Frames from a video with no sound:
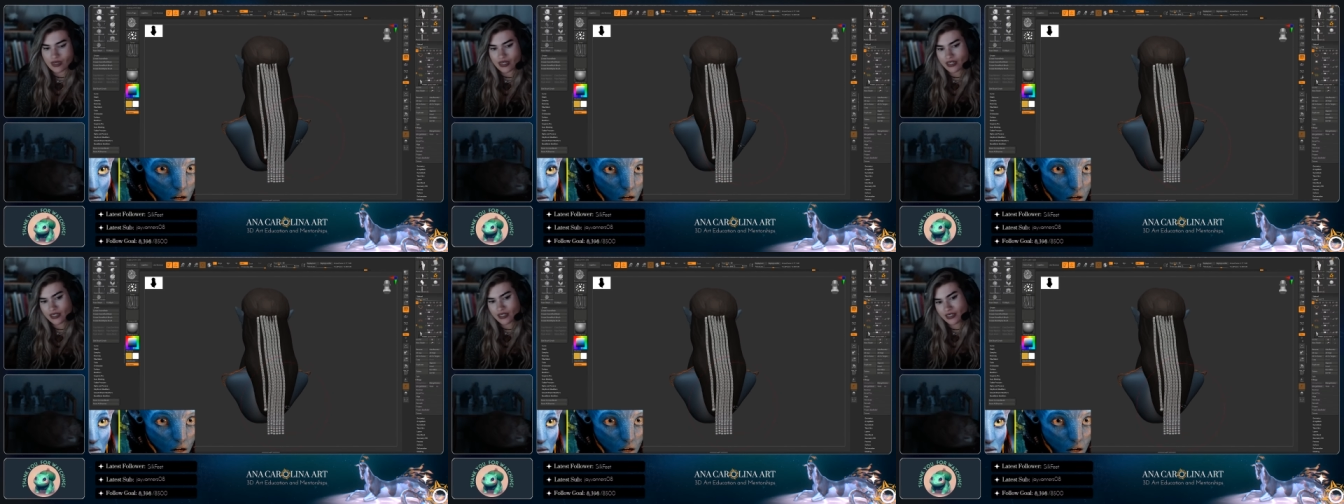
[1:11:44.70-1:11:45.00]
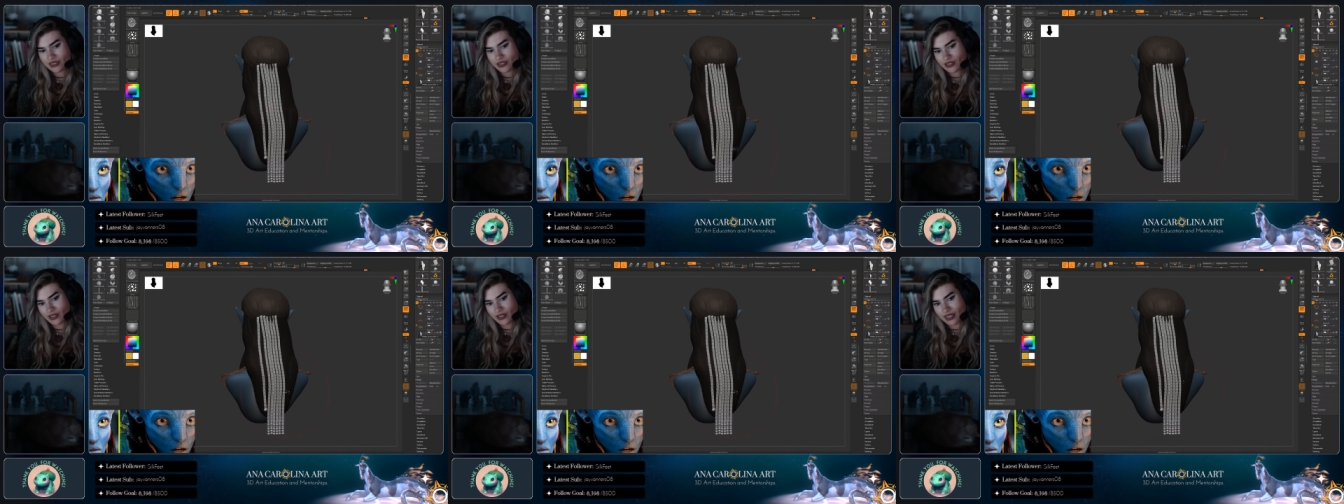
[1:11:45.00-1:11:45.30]
You
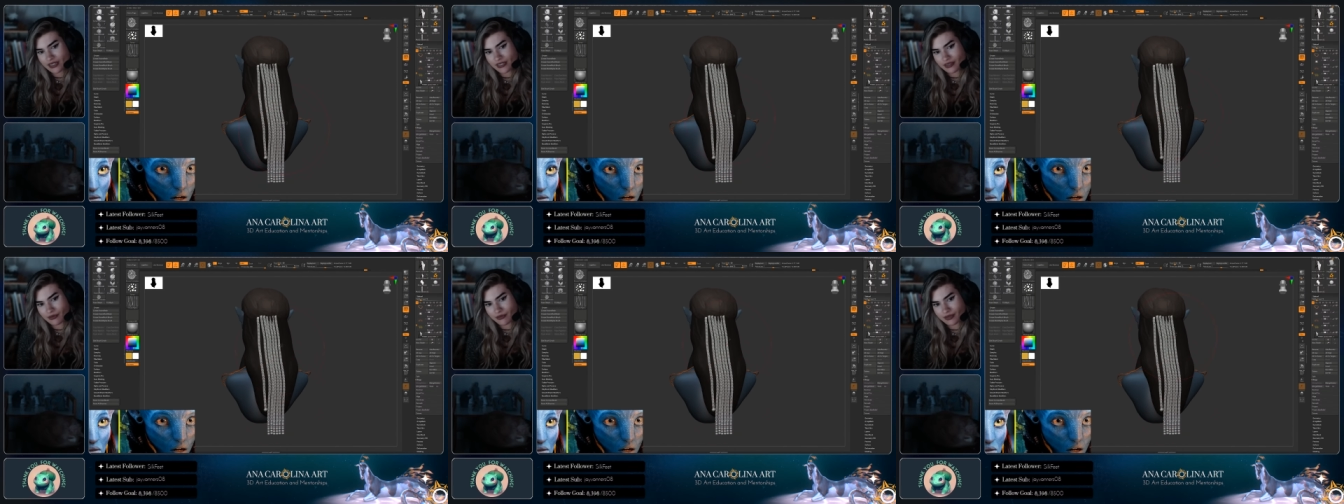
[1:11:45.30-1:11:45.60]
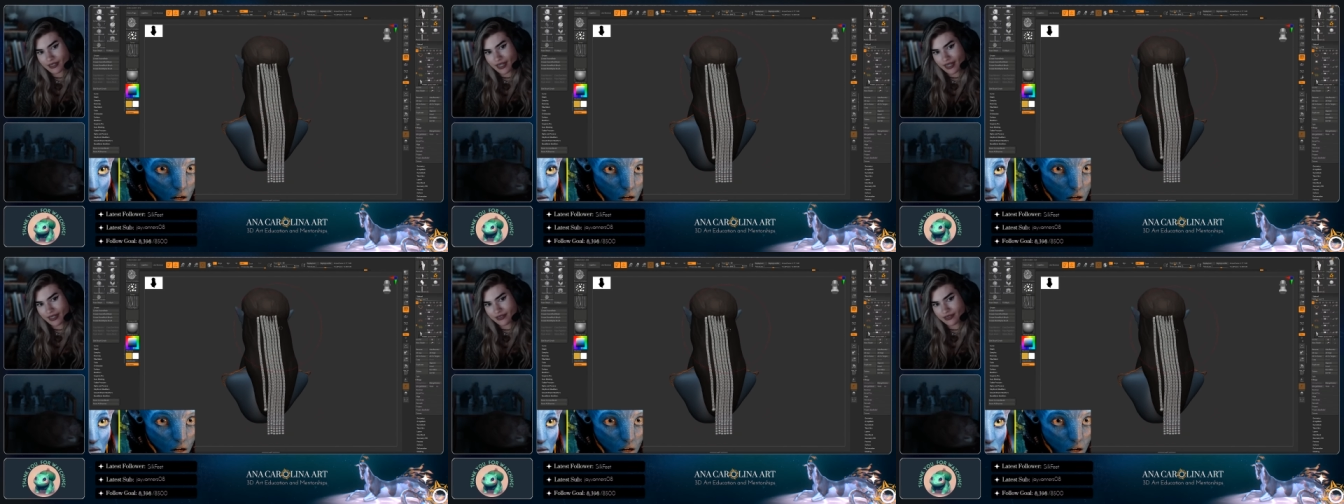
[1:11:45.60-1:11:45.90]
just need to get
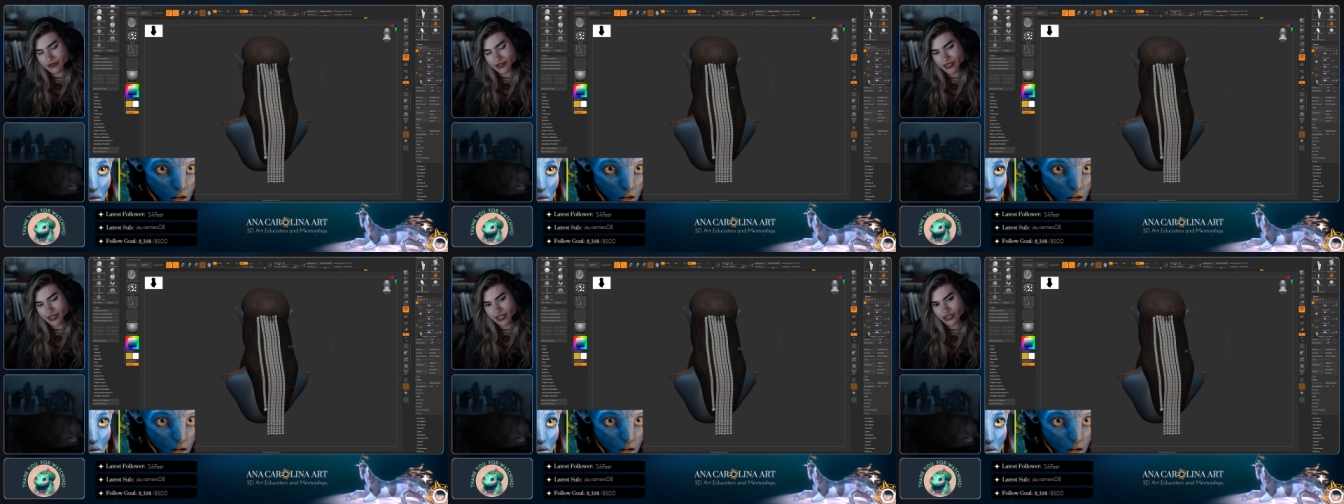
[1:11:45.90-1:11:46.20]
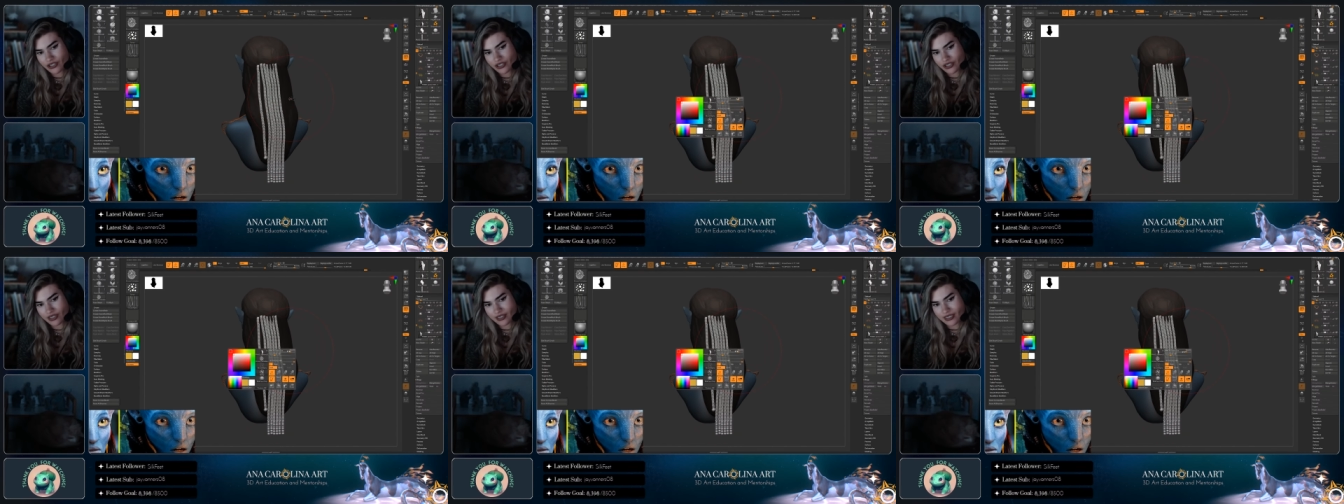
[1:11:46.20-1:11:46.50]
some size
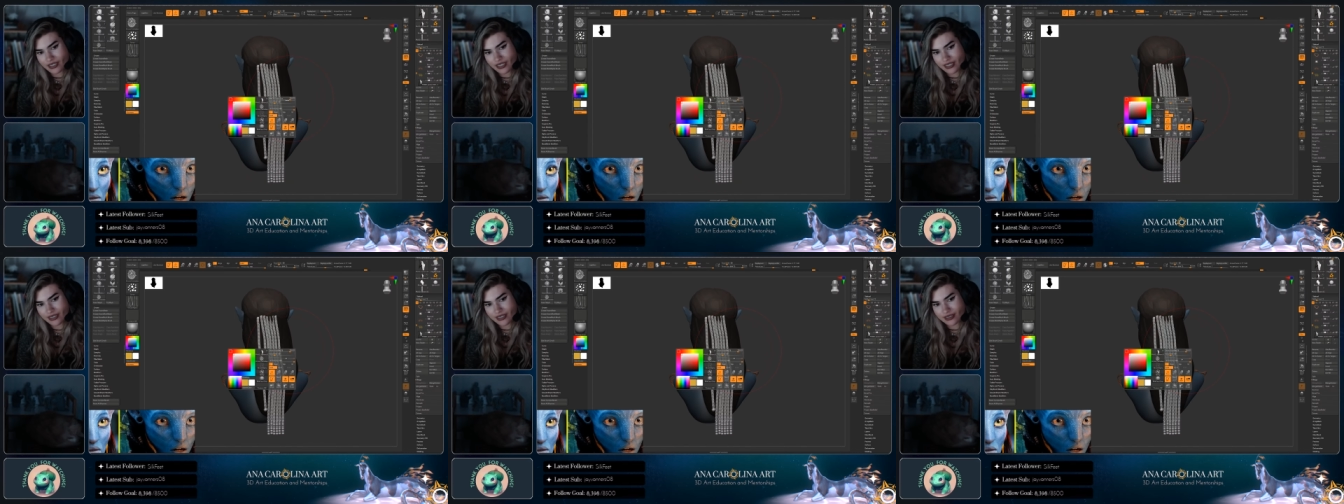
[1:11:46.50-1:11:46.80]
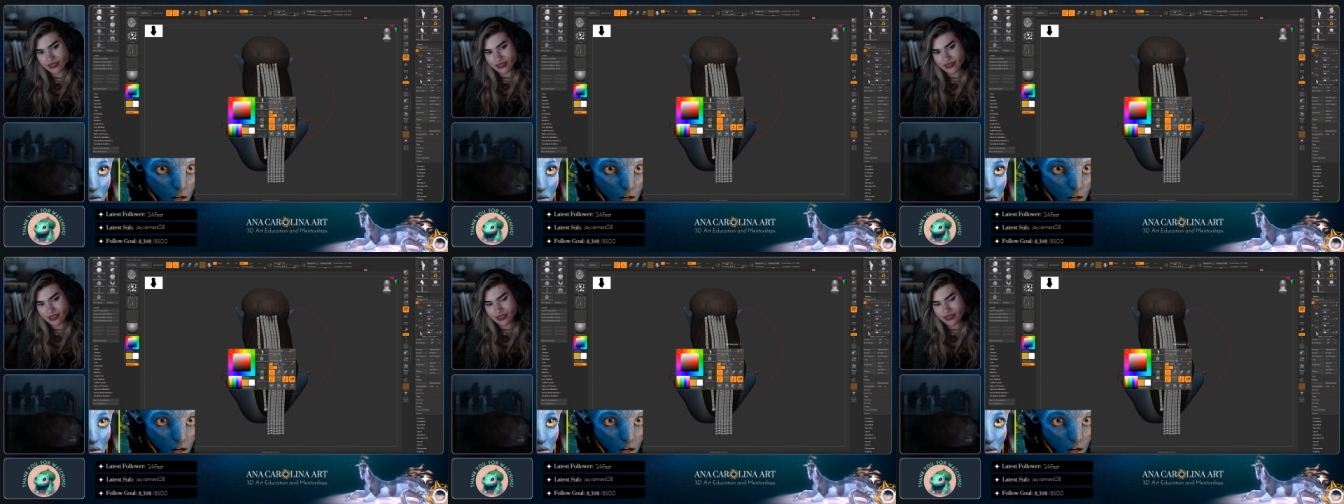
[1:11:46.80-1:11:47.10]
variation in
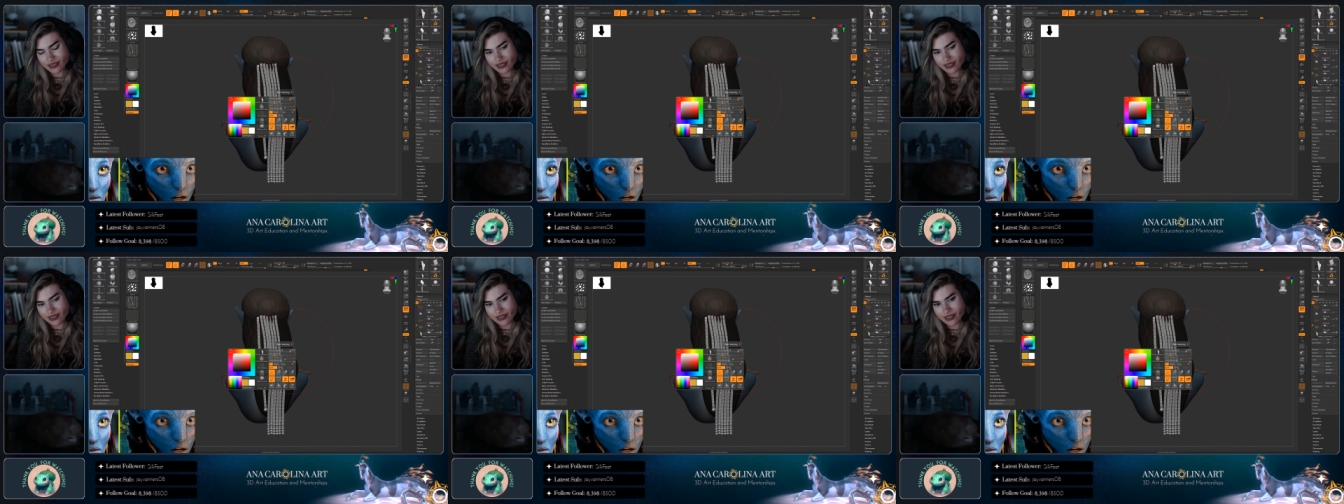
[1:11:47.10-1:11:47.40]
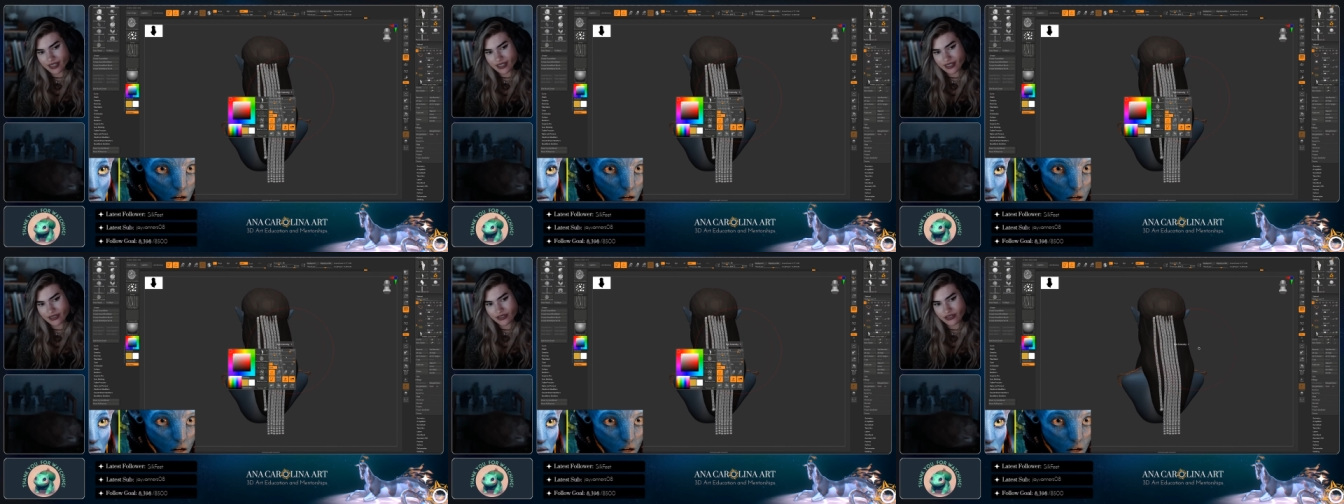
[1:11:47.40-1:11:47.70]
these and things
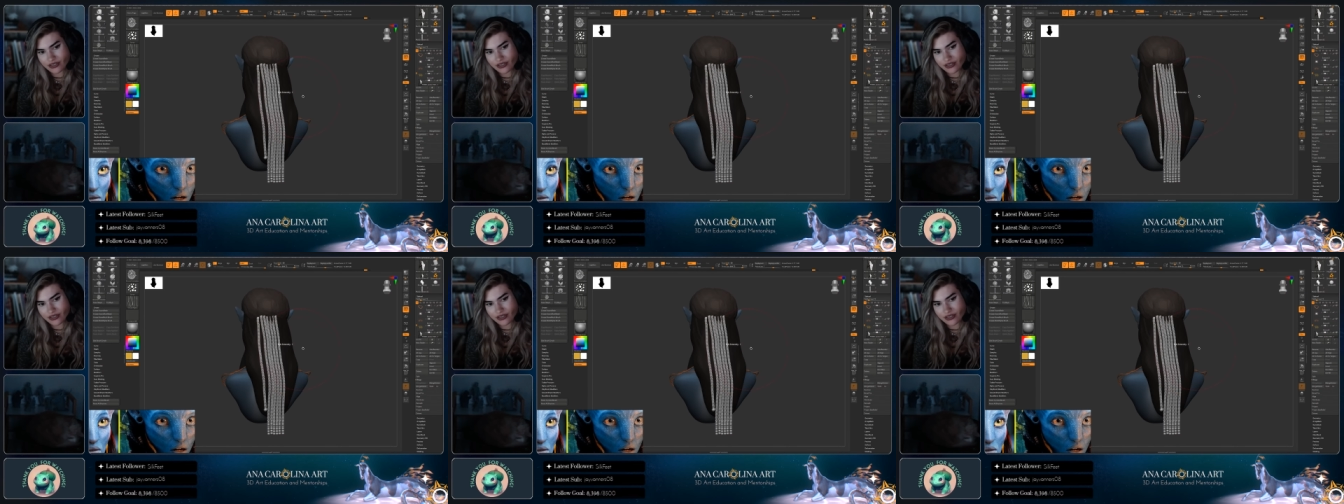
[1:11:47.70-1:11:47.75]
like that.